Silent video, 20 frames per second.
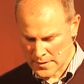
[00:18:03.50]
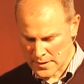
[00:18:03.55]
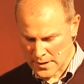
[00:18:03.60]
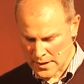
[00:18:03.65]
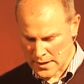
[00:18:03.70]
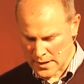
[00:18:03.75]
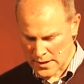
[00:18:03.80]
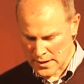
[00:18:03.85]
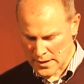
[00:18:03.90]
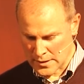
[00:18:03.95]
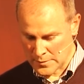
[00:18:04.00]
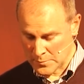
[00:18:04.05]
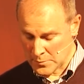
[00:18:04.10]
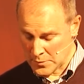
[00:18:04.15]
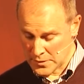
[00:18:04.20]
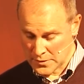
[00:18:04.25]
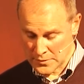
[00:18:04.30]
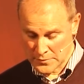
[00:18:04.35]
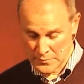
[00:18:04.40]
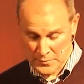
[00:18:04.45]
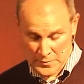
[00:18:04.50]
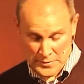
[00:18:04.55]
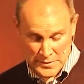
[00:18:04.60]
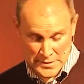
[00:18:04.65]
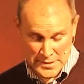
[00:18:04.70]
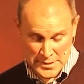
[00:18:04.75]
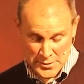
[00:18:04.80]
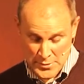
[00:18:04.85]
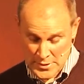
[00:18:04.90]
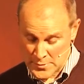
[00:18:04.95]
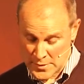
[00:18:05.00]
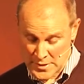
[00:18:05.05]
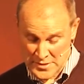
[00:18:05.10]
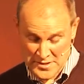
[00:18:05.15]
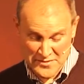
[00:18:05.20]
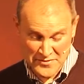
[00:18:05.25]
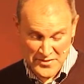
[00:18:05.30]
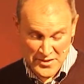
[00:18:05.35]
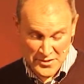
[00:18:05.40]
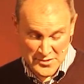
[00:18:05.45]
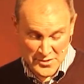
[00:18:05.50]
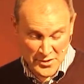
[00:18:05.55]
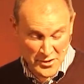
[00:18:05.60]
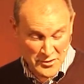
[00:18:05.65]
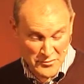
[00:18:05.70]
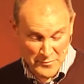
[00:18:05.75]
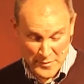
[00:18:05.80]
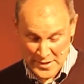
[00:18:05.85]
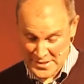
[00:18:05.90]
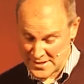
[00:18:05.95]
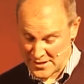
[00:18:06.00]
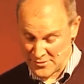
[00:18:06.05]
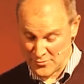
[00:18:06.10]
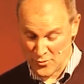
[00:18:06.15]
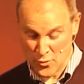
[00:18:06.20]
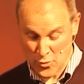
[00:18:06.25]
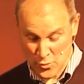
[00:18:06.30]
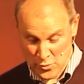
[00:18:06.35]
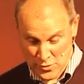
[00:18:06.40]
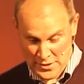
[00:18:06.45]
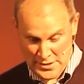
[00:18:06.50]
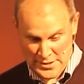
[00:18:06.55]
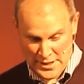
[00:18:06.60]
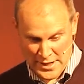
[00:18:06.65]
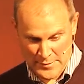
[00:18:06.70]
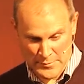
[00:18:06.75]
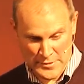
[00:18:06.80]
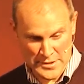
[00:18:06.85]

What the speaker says: the situation where I just feel sorry for myself all the time,